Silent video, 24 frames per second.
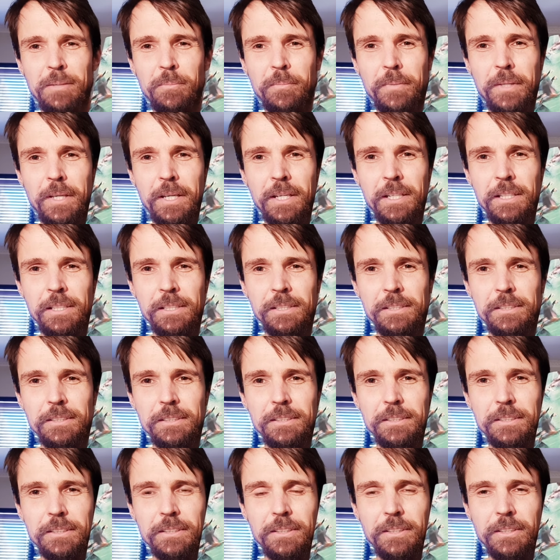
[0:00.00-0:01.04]
They
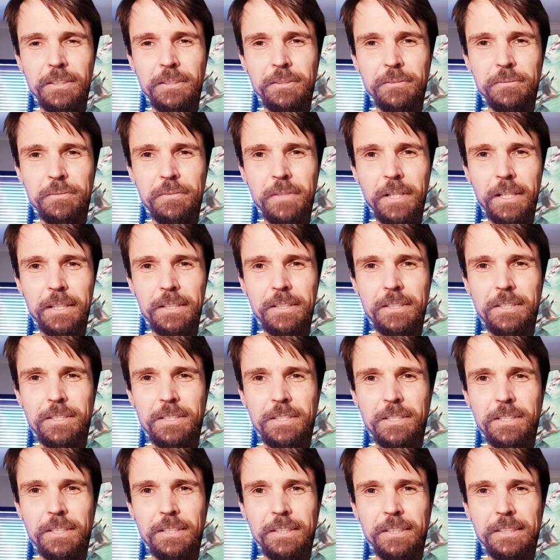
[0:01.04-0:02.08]
are in fact
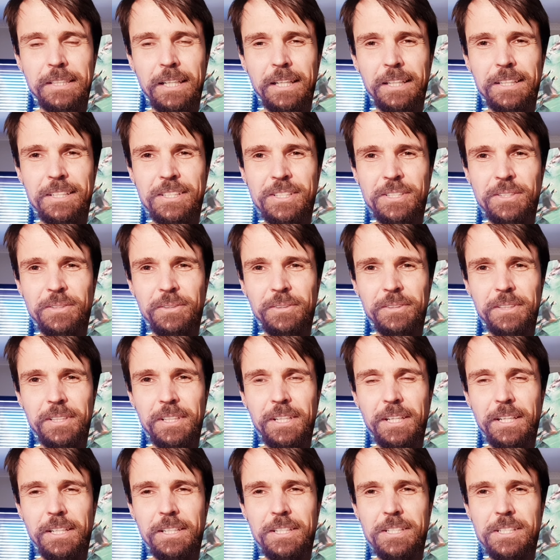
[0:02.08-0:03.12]
ducks, not
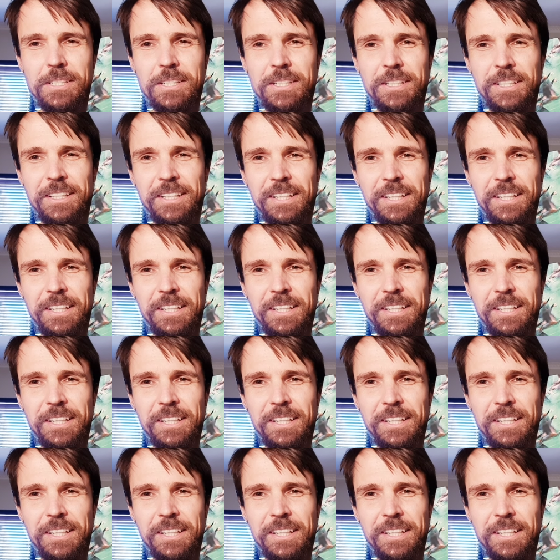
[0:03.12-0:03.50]
geese,